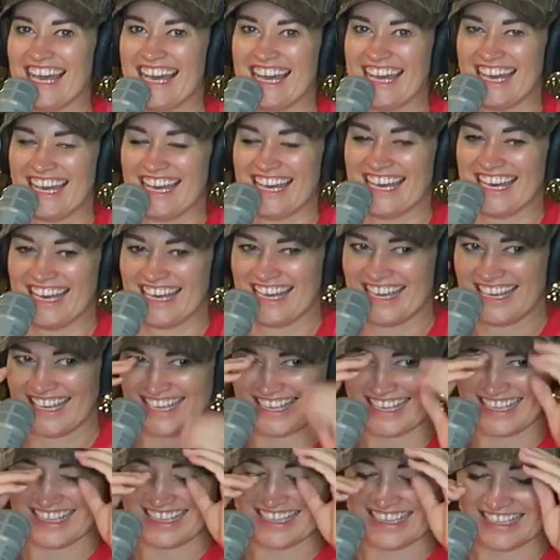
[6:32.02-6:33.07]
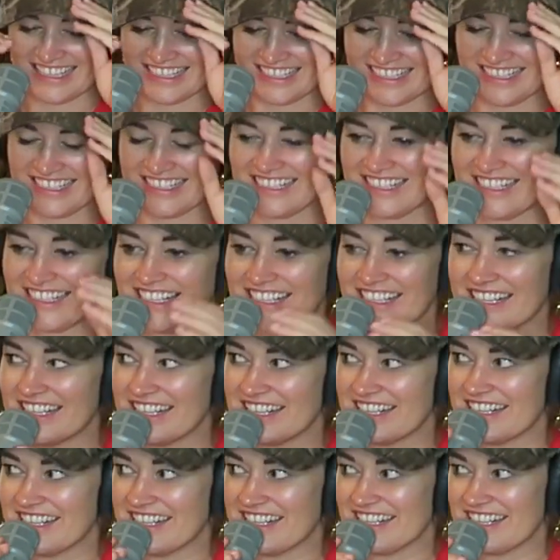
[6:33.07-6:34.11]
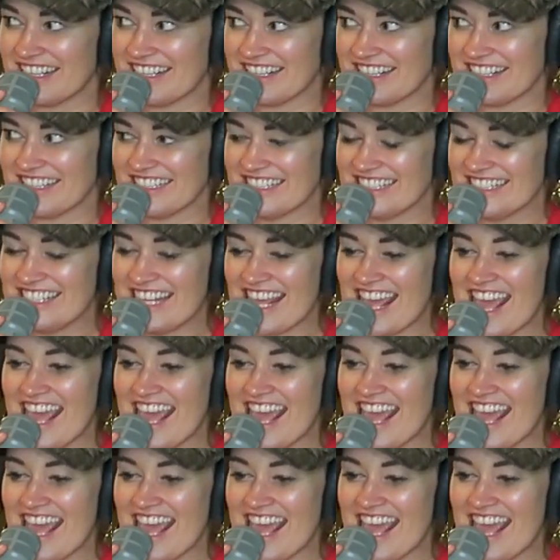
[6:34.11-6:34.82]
[no speech]